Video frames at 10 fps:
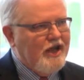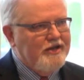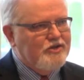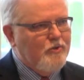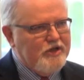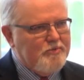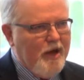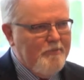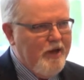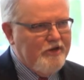I'd switched
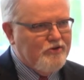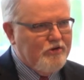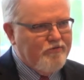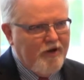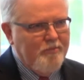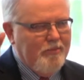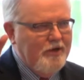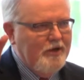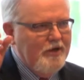my major from